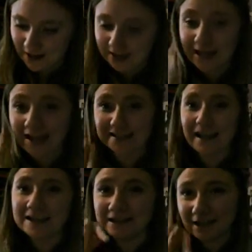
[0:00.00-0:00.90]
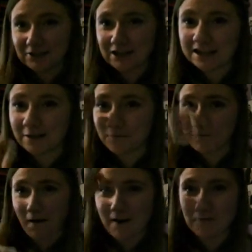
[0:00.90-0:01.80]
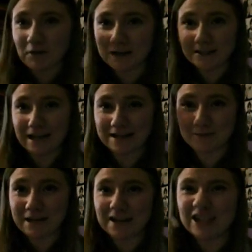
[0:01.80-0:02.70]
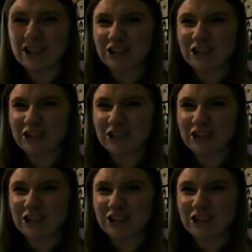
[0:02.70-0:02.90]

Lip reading: last line, literally the very freaking last page.